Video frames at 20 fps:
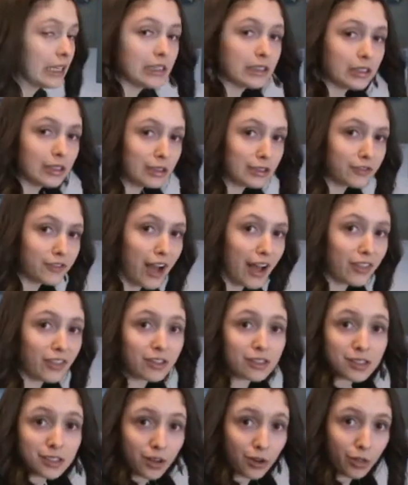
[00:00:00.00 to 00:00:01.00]
easily divide
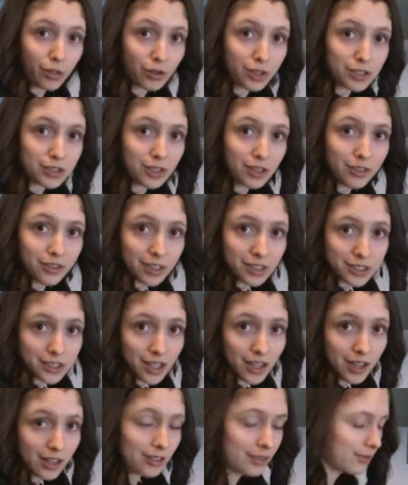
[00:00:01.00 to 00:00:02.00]
this into 3 servings,
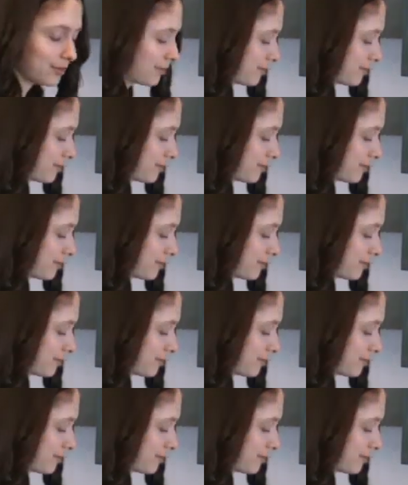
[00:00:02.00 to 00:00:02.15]
huh?